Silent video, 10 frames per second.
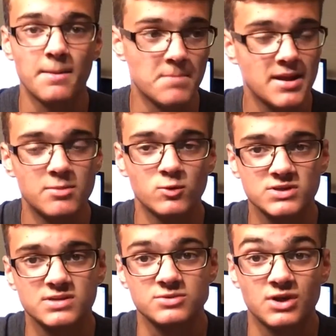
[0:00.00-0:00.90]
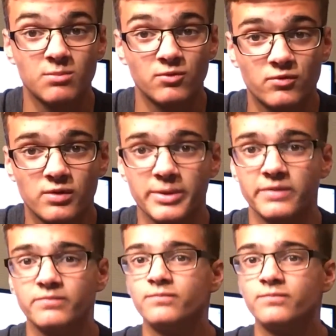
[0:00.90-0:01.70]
and maybe we'll see them start performing.